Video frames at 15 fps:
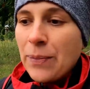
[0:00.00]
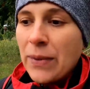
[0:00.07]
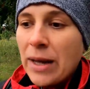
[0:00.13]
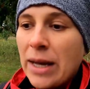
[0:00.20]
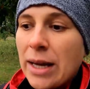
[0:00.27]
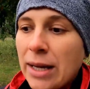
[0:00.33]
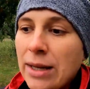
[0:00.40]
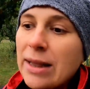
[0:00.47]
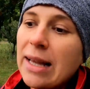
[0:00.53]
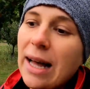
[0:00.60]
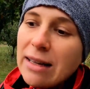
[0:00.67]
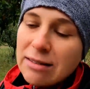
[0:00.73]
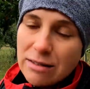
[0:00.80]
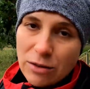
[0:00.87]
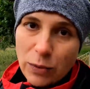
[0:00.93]

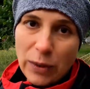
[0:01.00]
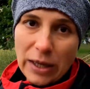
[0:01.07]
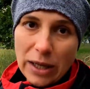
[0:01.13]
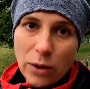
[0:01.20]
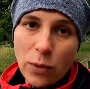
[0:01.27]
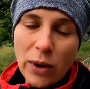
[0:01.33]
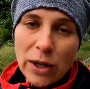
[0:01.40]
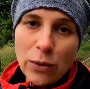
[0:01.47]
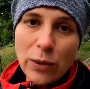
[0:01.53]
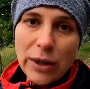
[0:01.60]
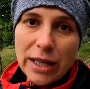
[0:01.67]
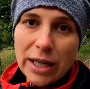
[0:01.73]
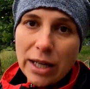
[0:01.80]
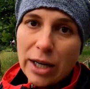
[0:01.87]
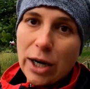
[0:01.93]
Last week, 1
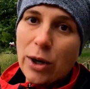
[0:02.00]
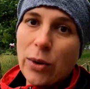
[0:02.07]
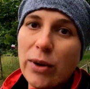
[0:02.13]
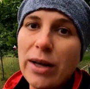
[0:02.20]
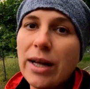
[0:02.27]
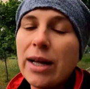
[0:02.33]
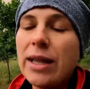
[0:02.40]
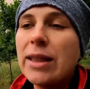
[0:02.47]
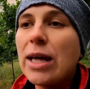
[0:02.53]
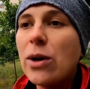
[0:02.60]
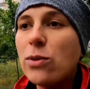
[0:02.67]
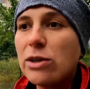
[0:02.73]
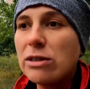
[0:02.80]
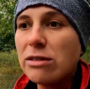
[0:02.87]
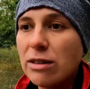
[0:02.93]
week ago, there
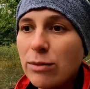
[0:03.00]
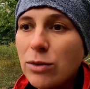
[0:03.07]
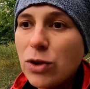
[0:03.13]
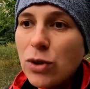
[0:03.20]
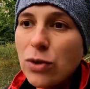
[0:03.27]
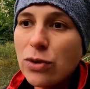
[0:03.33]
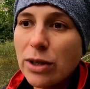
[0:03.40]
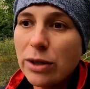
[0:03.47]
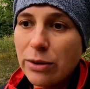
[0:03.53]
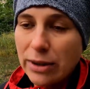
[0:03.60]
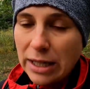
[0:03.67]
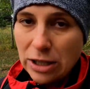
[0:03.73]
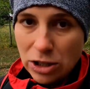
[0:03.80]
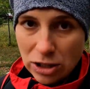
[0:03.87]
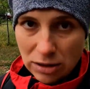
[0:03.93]
were some new
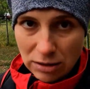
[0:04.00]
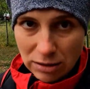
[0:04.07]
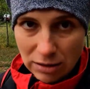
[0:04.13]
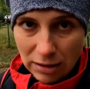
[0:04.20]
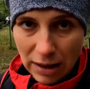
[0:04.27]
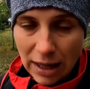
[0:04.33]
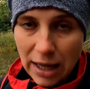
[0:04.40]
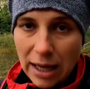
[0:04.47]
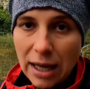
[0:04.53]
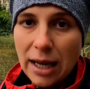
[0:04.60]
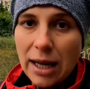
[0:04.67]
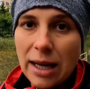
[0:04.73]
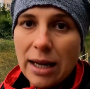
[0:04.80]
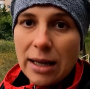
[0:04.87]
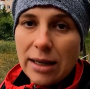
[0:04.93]
regulations
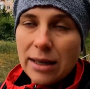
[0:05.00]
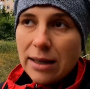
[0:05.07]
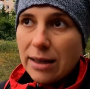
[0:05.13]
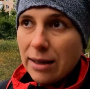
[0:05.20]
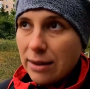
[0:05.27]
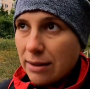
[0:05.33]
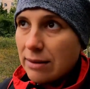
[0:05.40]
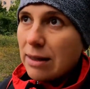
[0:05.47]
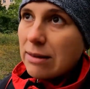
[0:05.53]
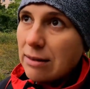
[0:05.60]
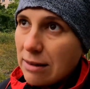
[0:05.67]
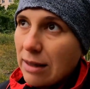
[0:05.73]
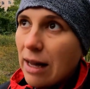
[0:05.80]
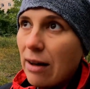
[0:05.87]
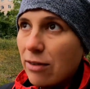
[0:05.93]
that
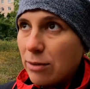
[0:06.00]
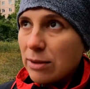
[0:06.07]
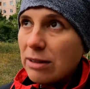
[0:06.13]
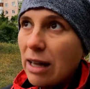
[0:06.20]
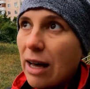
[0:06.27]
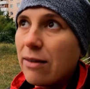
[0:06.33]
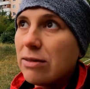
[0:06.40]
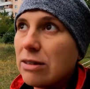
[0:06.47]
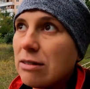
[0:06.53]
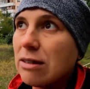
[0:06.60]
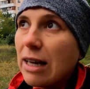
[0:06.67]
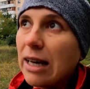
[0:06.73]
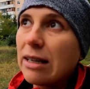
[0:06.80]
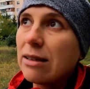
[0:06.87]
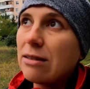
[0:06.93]
the government have
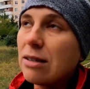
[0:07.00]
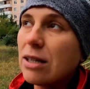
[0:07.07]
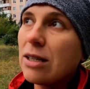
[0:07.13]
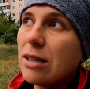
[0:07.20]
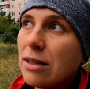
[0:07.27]
decided,